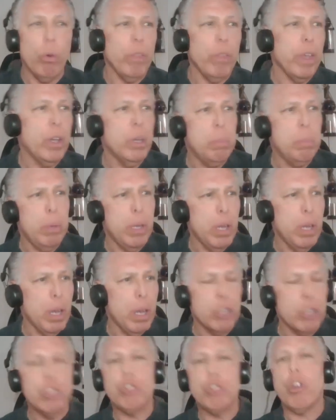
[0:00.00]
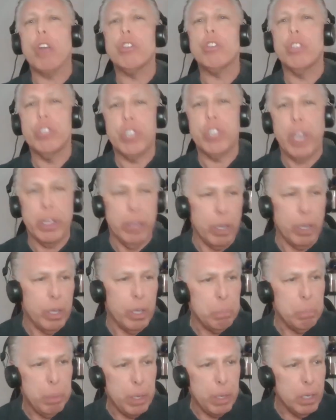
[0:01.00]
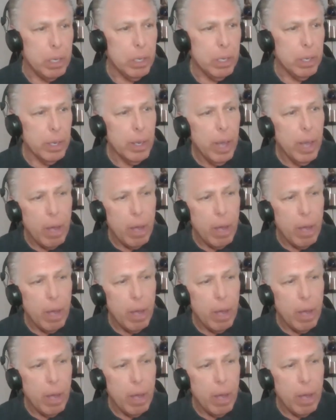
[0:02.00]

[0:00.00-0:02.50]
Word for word: There could be a construction site. There could be,